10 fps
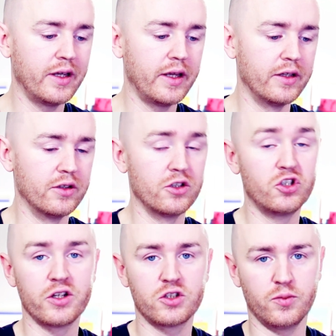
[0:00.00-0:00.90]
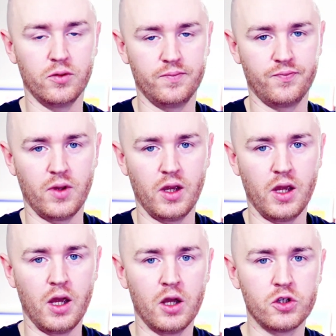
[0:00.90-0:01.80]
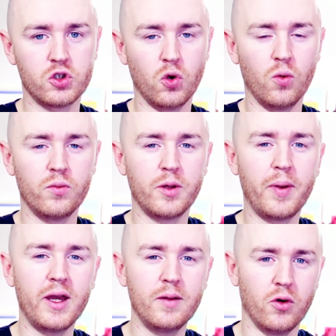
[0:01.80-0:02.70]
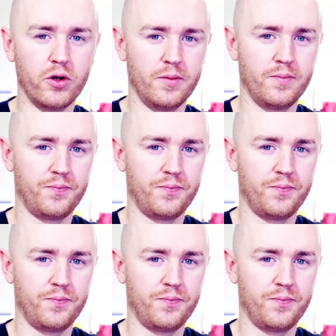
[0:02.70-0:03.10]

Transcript: indigestible. So the pain body.